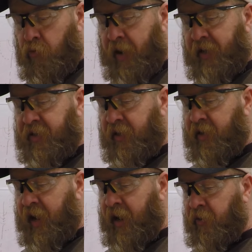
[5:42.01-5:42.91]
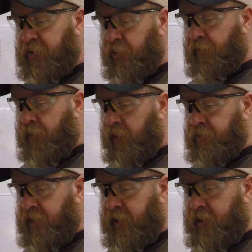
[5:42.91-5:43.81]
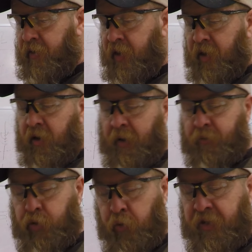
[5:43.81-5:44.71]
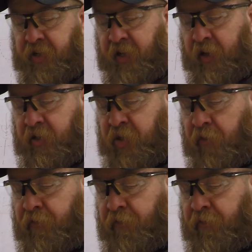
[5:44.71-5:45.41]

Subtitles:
raising the handle so it follows it in, I'm twisting it so